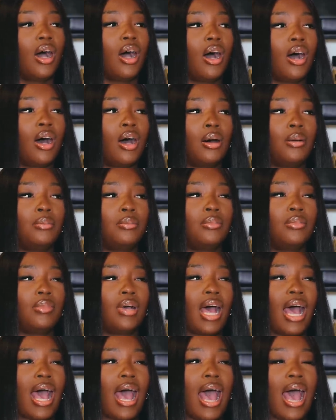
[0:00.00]
Um,
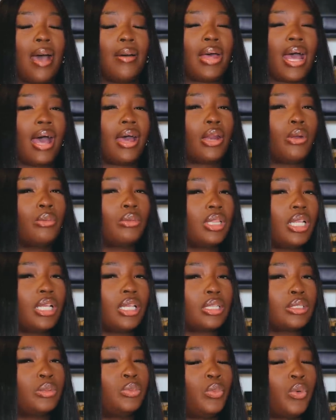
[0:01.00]
I, I don't
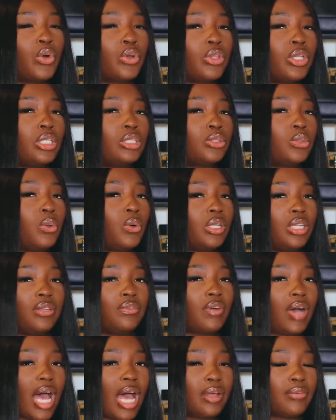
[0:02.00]
think it's more than
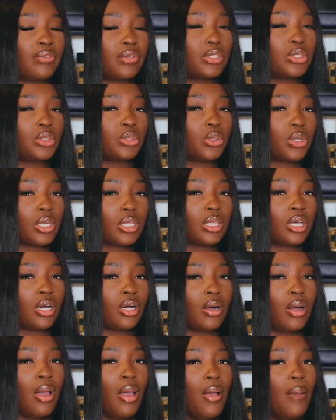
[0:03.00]
25 for sure
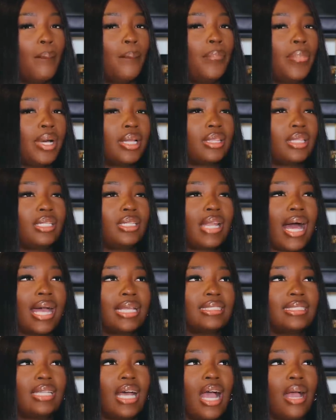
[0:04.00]
though. But the
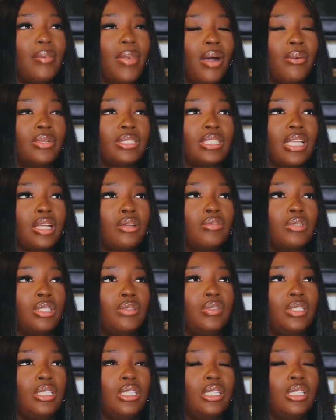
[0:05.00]
last time I was like
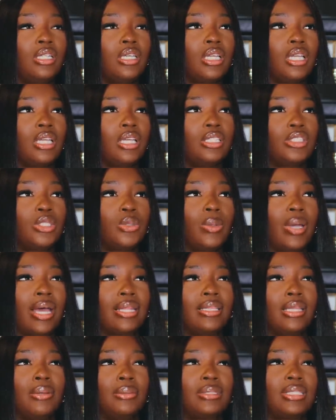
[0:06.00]
really, really looking into it, I
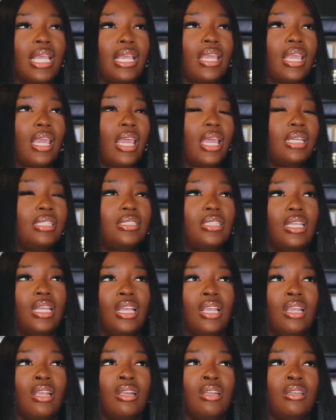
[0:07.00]
think it was like
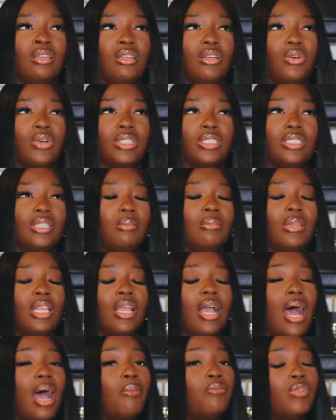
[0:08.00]
18 or
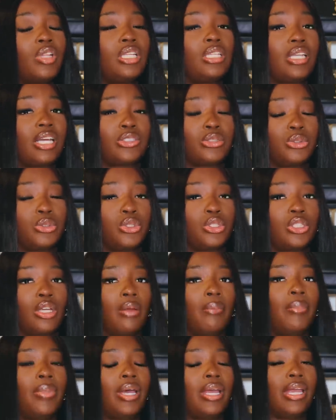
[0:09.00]
something. I'm really not too
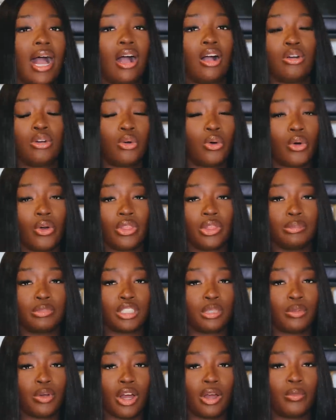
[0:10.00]
sure, but I'll call them
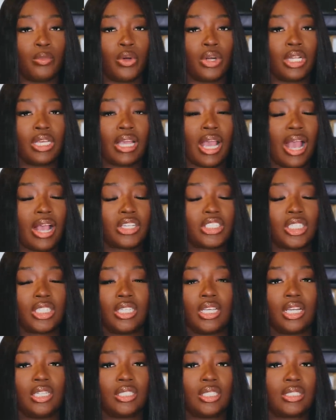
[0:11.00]
tomorrow morning
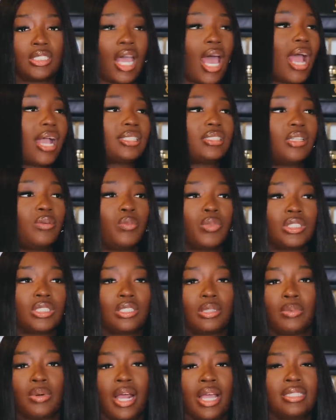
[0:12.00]
actually and just ask them what's
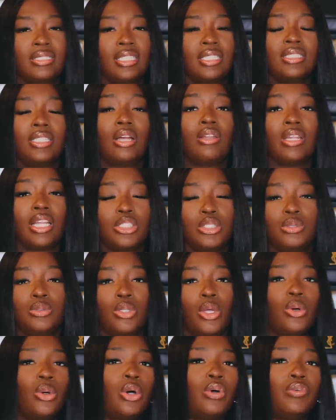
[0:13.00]
the price because they'll let you
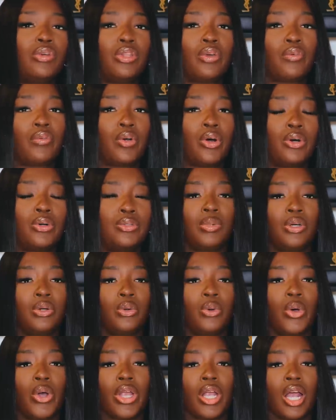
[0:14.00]
know over the phone. The
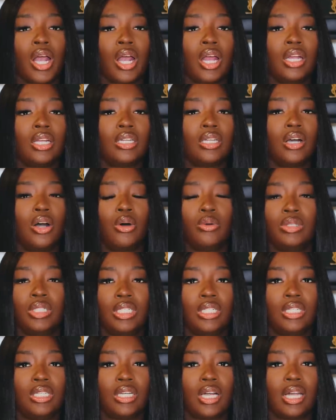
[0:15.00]
Goyard
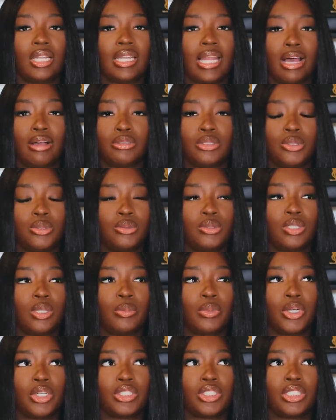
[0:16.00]
only allows you to
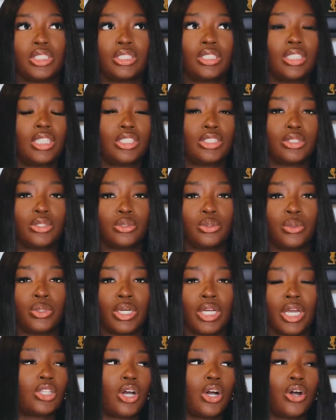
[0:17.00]
purchase in
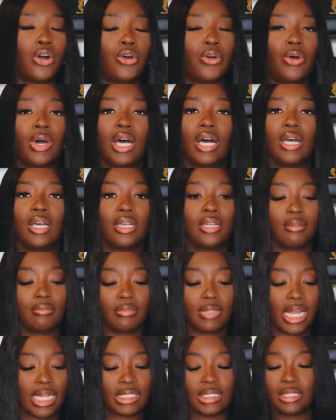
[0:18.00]
store. So
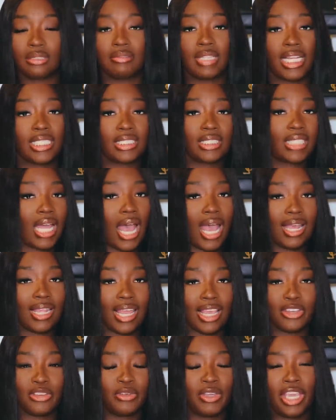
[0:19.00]
that's that's that
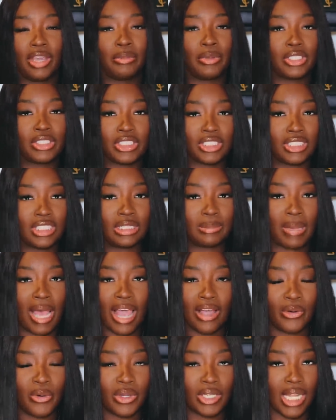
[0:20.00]
like you can't purchase this
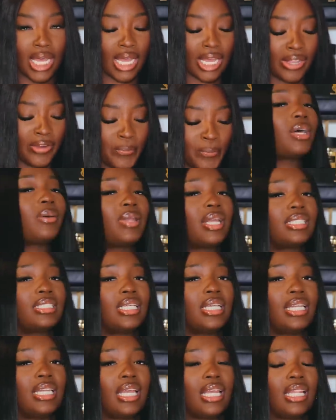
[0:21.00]
bag online but i would like
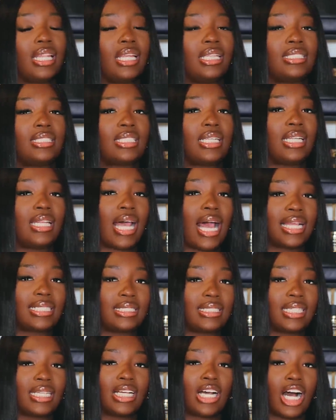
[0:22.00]
to get it in its
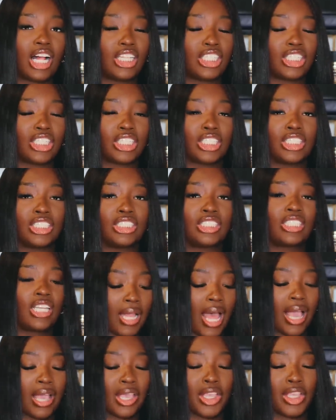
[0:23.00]
classic colors
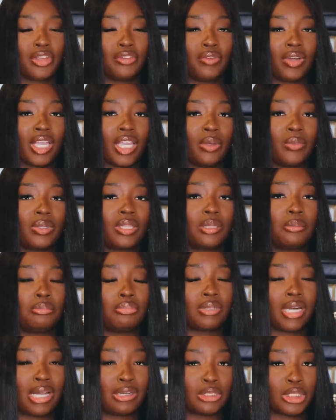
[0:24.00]
black and gray with the
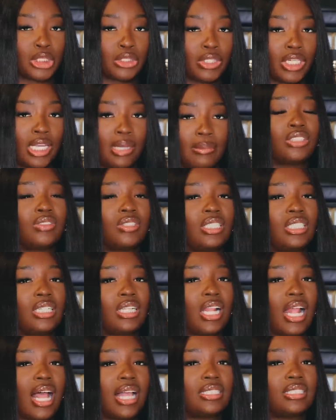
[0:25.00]
brown trim it's really
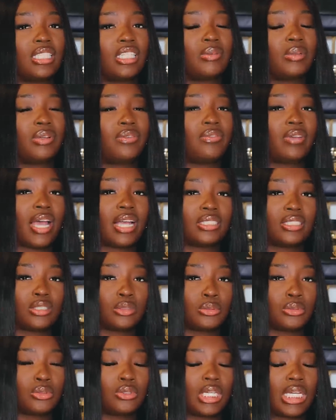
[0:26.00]
classic but
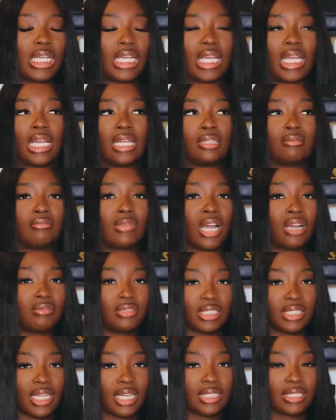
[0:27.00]
fashionable and i
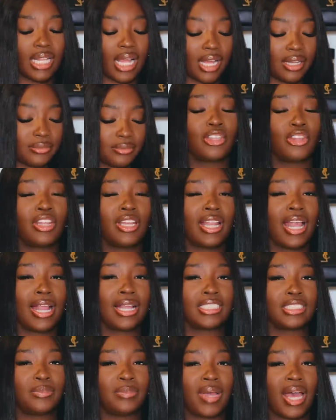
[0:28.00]
really like that so the
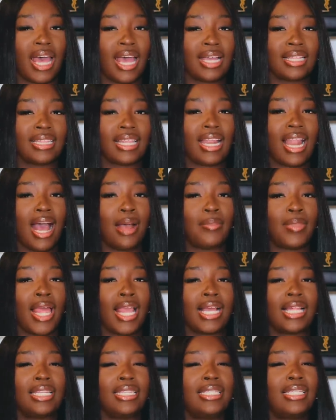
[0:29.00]
next bag that i'm
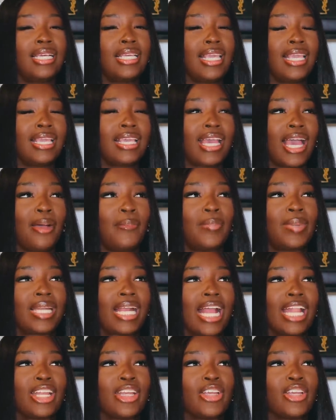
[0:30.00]
like looking at but
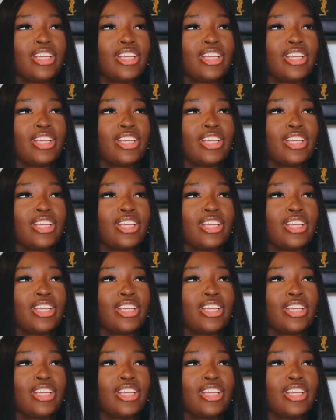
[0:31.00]
i